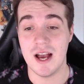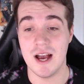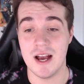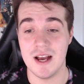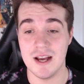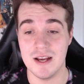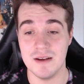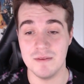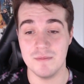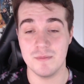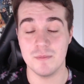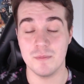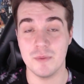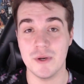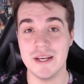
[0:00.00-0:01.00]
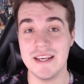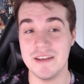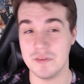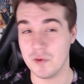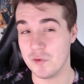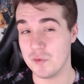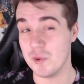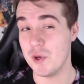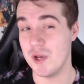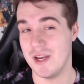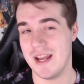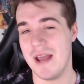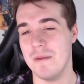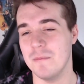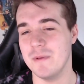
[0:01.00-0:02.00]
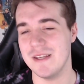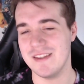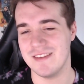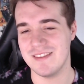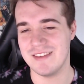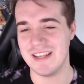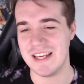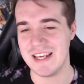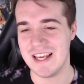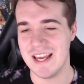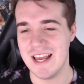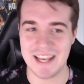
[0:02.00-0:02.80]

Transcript: um, but he's also an N P C.